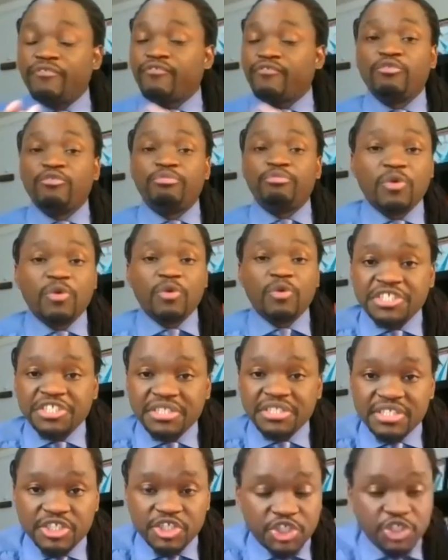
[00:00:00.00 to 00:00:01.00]
been watching
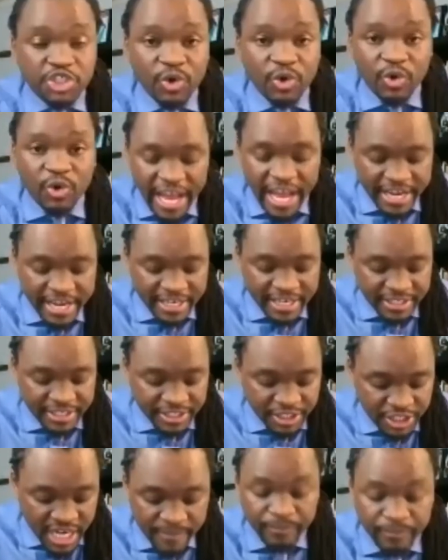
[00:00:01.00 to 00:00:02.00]
this show and,
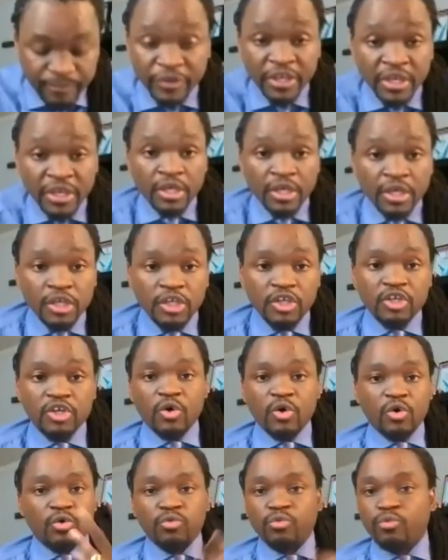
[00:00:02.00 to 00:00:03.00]
um, you
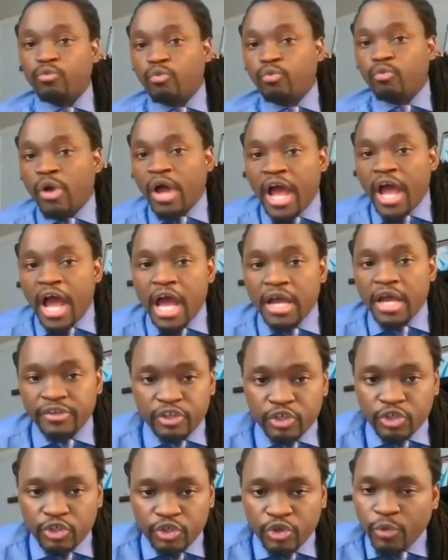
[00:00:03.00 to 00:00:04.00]
know,
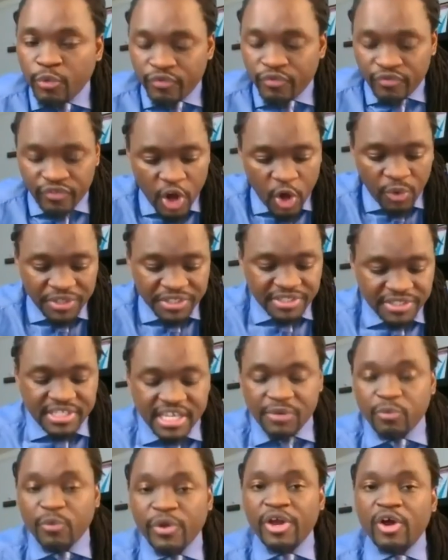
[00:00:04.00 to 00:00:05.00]
you've noticed
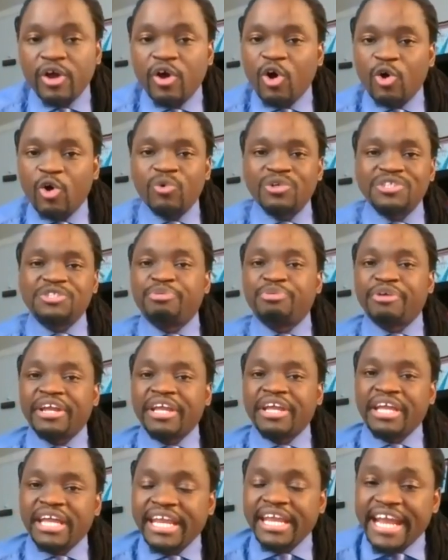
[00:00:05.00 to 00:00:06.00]
that we're always
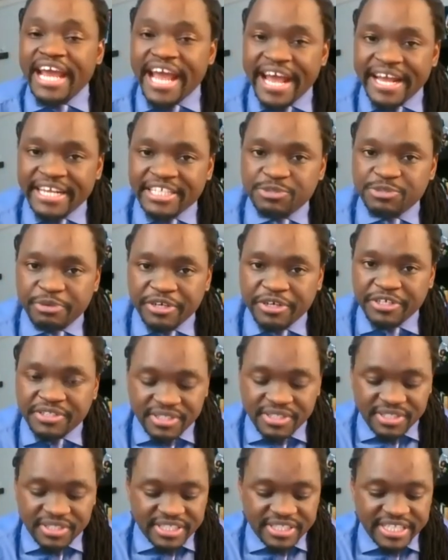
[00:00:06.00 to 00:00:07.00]
bringing in
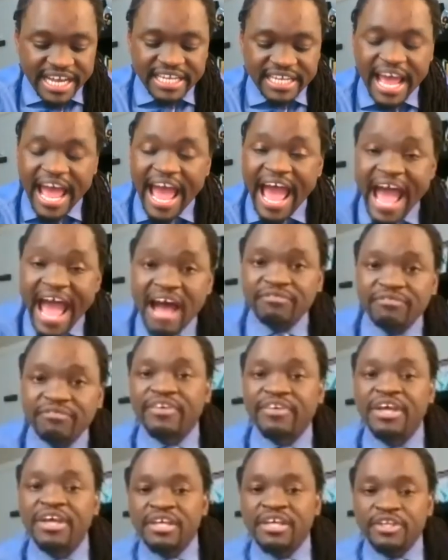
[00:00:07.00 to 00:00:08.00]
experts that have
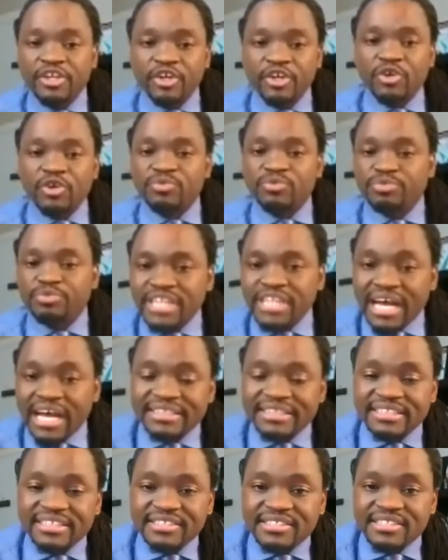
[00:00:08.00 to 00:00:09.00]
you know
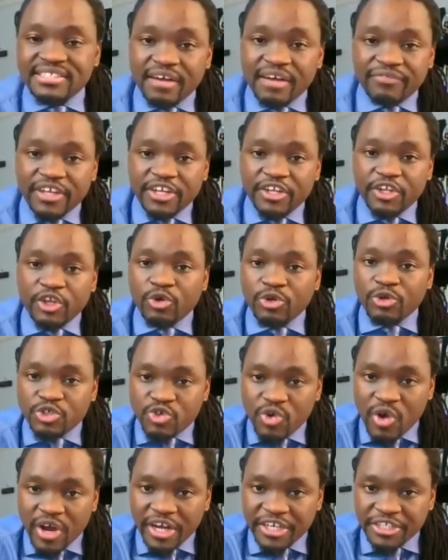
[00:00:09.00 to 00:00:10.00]
done the stuff that you're
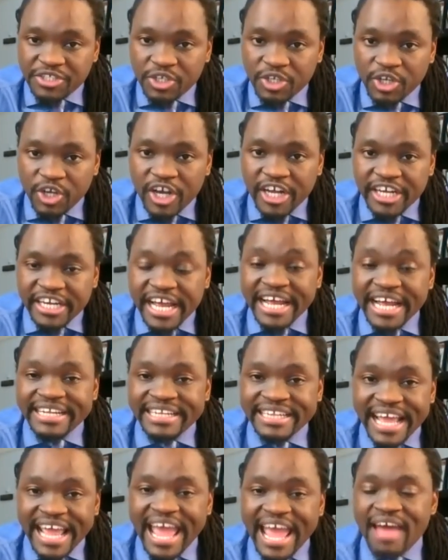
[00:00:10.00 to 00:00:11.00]
trying to learn and
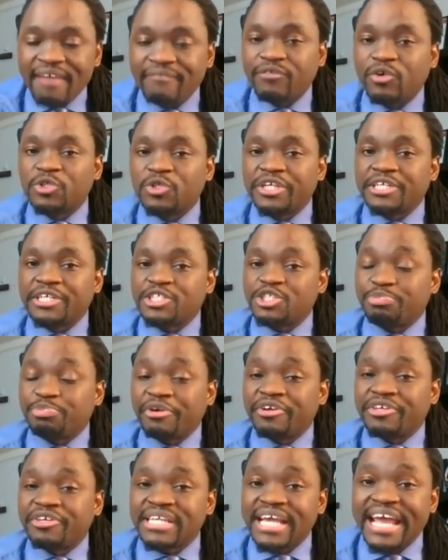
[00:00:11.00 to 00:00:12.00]
they have all the
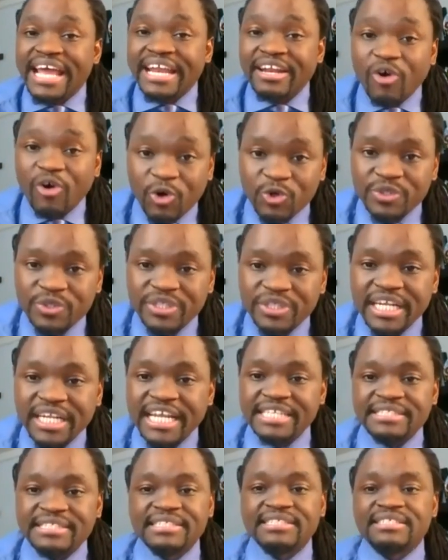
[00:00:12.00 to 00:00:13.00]
experience and all the
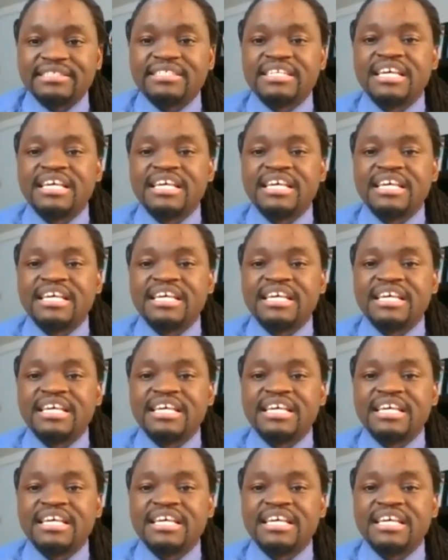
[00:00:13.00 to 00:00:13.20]
lessons